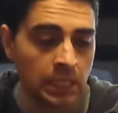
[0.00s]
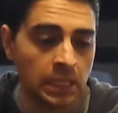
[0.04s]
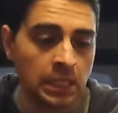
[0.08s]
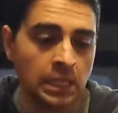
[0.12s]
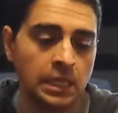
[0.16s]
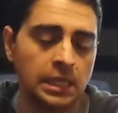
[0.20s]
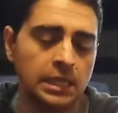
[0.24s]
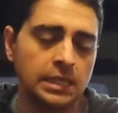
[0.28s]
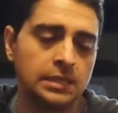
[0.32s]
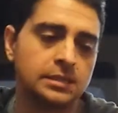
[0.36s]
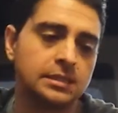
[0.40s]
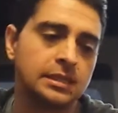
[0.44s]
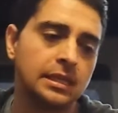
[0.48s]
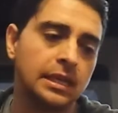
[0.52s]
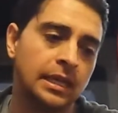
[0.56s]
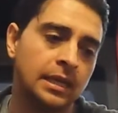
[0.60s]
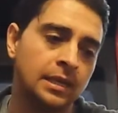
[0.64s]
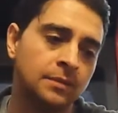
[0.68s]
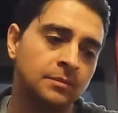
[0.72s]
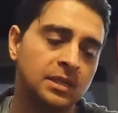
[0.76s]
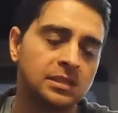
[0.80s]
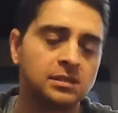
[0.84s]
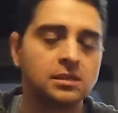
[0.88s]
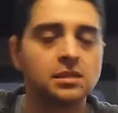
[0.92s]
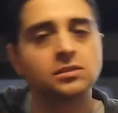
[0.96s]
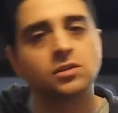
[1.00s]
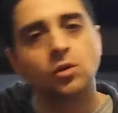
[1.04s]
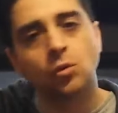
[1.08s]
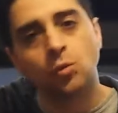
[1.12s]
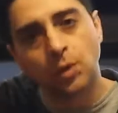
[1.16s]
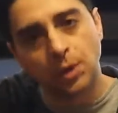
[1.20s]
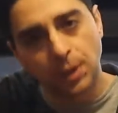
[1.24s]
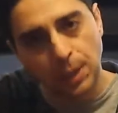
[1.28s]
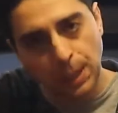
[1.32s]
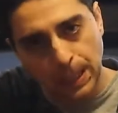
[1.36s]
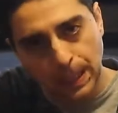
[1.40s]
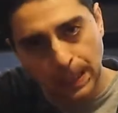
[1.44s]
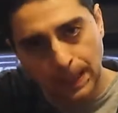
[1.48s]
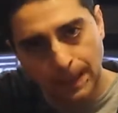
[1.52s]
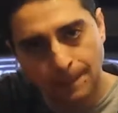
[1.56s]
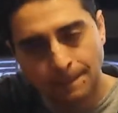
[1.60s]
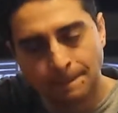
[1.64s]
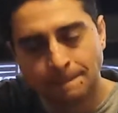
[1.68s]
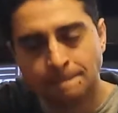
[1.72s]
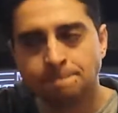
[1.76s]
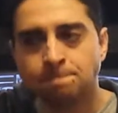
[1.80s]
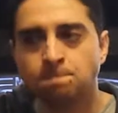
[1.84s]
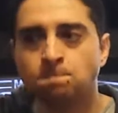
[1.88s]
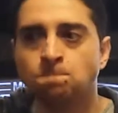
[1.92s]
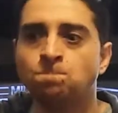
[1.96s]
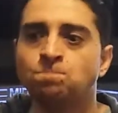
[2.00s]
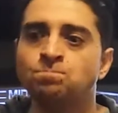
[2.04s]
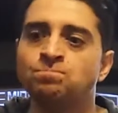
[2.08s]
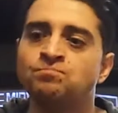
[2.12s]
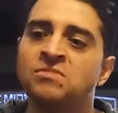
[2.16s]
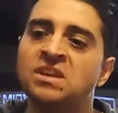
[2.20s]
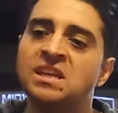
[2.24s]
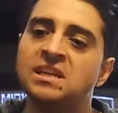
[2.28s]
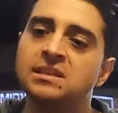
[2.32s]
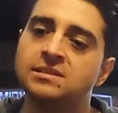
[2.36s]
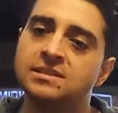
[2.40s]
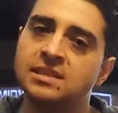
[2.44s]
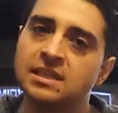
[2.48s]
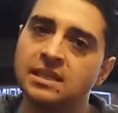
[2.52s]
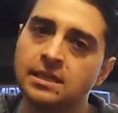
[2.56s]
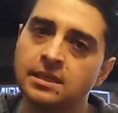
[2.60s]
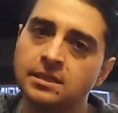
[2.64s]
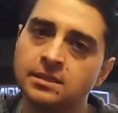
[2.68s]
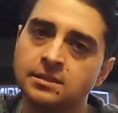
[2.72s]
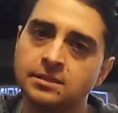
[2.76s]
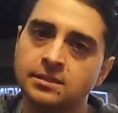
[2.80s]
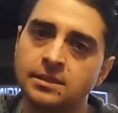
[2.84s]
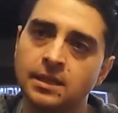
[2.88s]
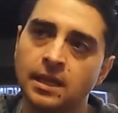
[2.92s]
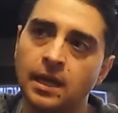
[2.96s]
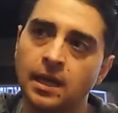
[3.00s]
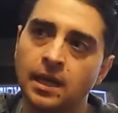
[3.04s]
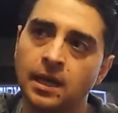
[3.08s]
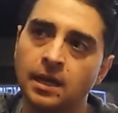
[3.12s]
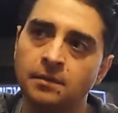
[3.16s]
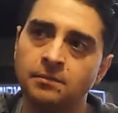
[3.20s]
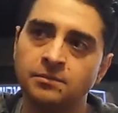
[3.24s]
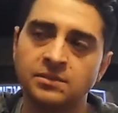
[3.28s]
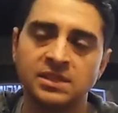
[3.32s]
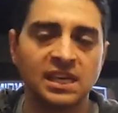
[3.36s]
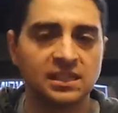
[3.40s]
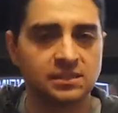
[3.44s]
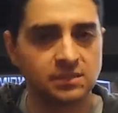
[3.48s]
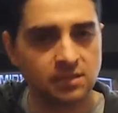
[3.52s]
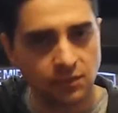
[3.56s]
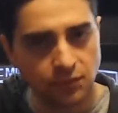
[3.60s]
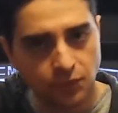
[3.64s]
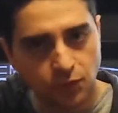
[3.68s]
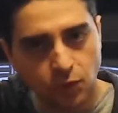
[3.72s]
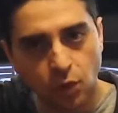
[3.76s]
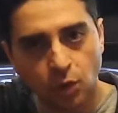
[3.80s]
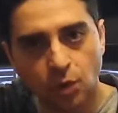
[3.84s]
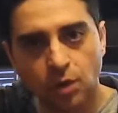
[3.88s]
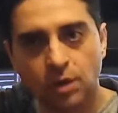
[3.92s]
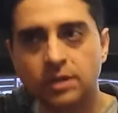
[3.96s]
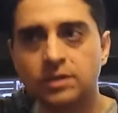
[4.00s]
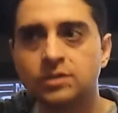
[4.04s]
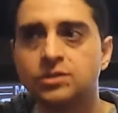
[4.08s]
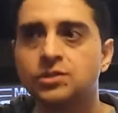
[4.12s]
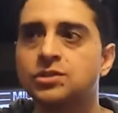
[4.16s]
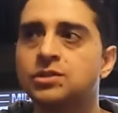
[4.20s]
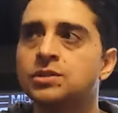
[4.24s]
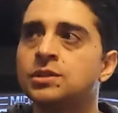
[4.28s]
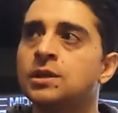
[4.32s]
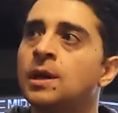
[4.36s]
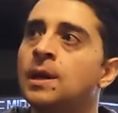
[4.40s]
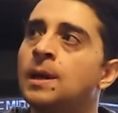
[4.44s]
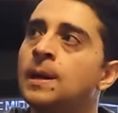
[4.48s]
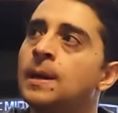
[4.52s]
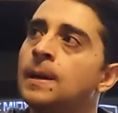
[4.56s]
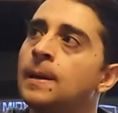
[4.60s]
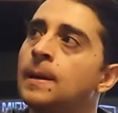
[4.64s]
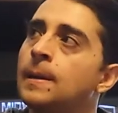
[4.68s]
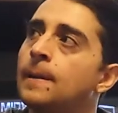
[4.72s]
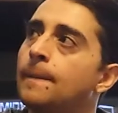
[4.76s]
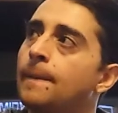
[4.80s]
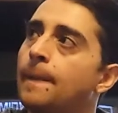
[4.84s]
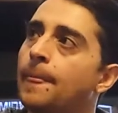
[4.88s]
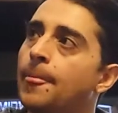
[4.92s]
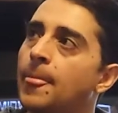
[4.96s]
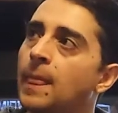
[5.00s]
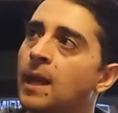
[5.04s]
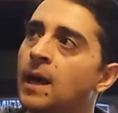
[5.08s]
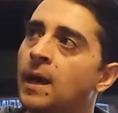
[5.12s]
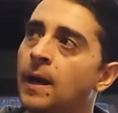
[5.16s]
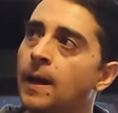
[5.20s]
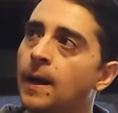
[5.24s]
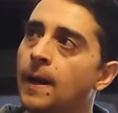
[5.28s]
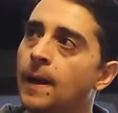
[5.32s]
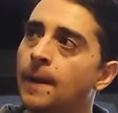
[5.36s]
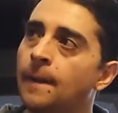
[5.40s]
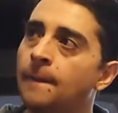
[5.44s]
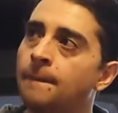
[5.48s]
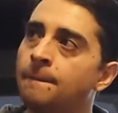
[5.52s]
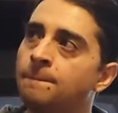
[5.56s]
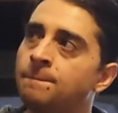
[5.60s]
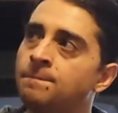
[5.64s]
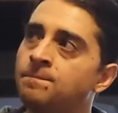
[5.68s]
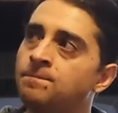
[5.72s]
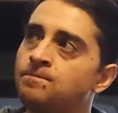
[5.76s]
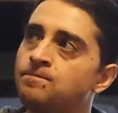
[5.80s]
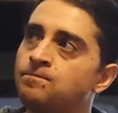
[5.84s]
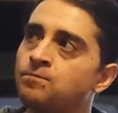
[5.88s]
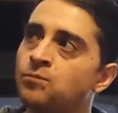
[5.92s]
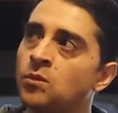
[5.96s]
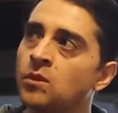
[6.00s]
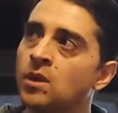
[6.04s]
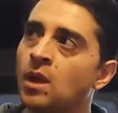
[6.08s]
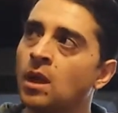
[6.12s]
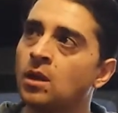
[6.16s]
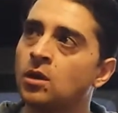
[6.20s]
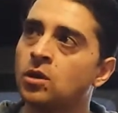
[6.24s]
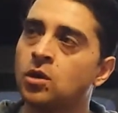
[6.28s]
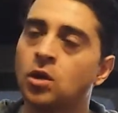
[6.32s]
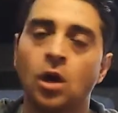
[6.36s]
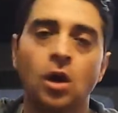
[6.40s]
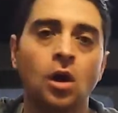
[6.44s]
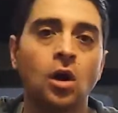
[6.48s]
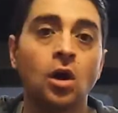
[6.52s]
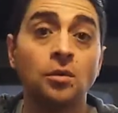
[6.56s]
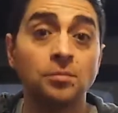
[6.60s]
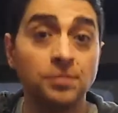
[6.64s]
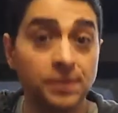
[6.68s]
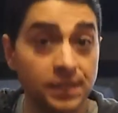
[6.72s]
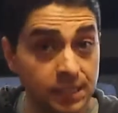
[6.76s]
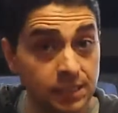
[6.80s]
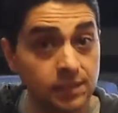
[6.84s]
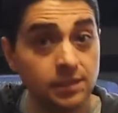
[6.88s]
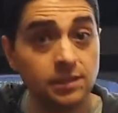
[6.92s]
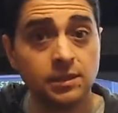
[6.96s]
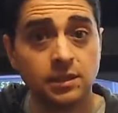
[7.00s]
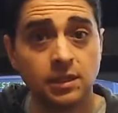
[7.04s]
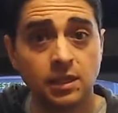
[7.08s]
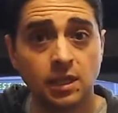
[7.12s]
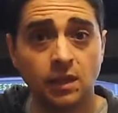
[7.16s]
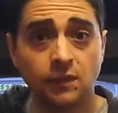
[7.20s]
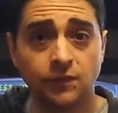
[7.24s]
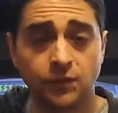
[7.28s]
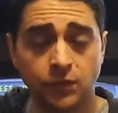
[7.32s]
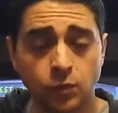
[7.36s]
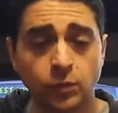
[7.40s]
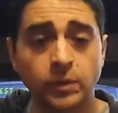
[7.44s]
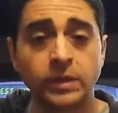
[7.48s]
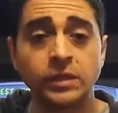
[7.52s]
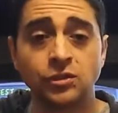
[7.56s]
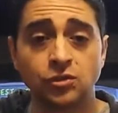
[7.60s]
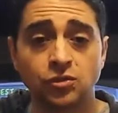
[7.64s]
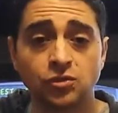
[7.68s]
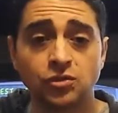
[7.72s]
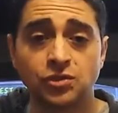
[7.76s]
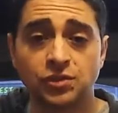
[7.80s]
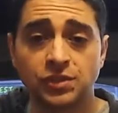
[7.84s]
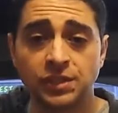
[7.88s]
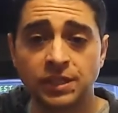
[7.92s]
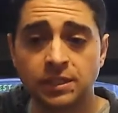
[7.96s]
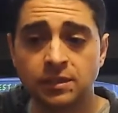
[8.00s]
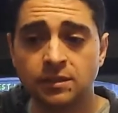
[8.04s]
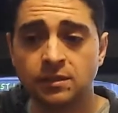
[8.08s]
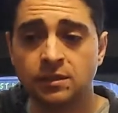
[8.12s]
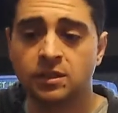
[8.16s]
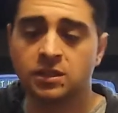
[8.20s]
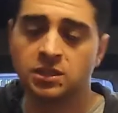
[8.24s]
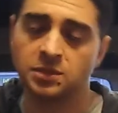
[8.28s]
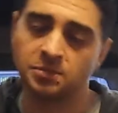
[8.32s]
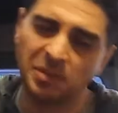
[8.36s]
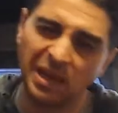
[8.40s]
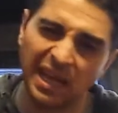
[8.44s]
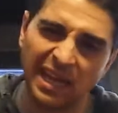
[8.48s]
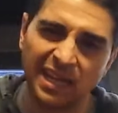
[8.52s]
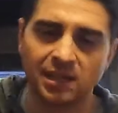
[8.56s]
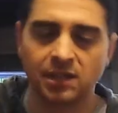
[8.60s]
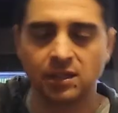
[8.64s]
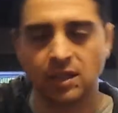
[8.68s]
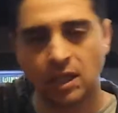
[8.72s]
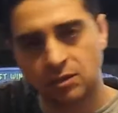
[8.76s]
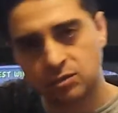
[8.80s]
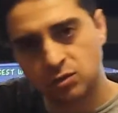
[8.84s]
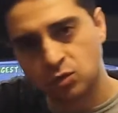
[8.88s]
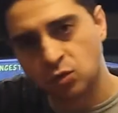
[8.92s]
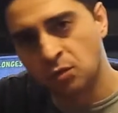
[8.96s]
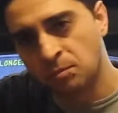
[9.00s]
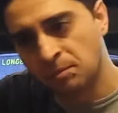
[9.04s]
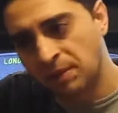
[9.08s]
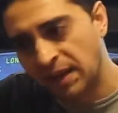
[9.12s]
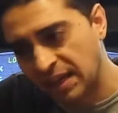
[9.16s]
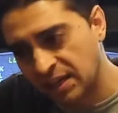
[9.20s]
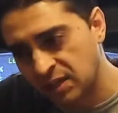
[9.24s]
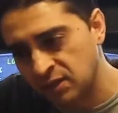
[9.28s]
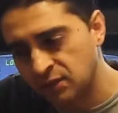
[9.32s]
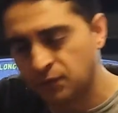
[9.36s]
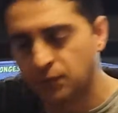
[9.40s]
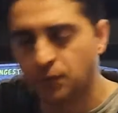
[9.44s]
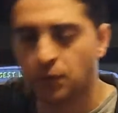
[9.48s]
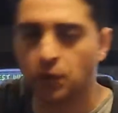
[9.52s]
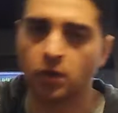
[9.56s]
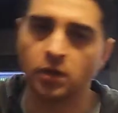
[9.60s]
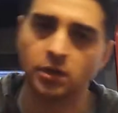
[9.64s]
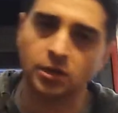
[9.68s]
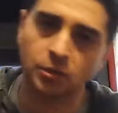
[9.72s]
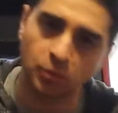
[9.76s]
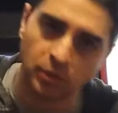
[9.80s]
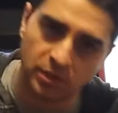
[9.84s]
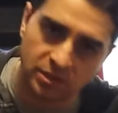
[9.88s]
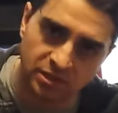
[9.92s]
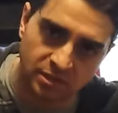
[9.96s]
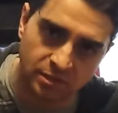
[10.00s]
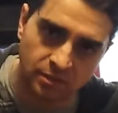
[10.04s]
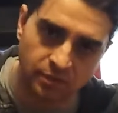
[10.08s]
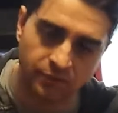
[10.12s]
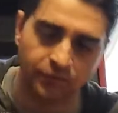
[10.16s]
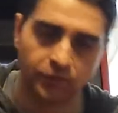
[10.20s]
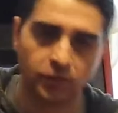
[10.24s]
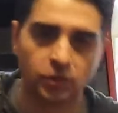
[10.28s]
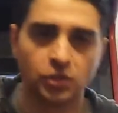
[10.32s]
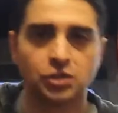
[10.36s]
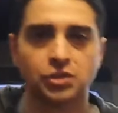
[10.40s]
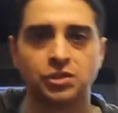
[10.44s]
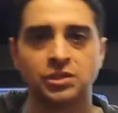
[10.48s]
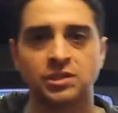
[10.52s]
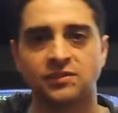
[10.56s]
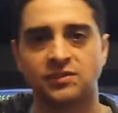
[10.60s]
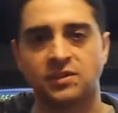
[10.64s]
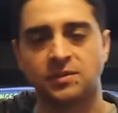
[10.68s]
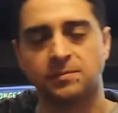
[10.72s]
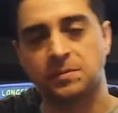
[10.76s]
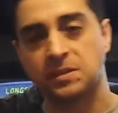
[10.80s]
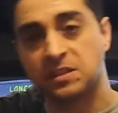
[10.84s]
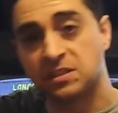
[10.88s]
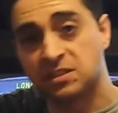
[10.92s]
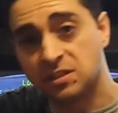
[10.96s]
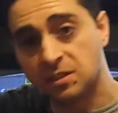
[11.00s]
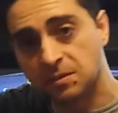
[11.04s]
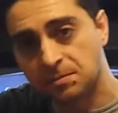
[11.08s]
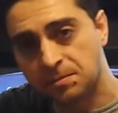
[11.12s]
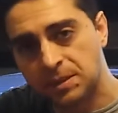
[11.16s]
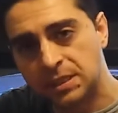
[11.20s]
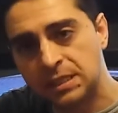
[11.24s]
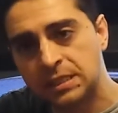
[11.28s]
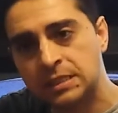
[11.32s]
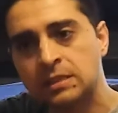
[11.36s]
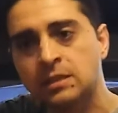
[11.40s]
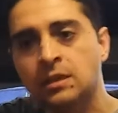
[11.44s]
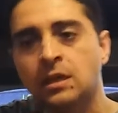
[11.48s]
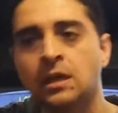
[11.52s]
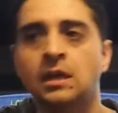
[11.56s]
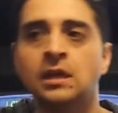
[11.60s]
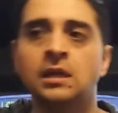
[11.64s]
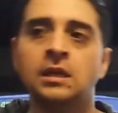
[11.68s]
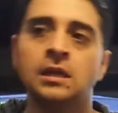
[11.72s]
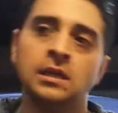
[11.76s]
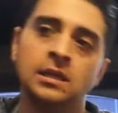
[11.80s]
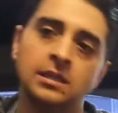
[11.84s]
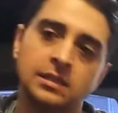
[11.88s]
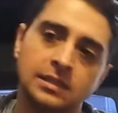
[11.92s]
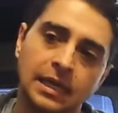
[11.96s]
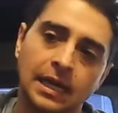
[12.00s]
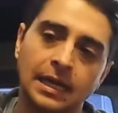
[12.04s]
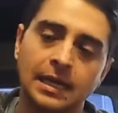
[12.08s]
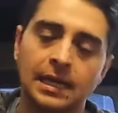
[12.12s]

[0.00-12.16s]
He said, and I'm like, does it work? He says, yes, of course. Call me if you're interested. Because I was going back and forth. What's the version of the PCB? He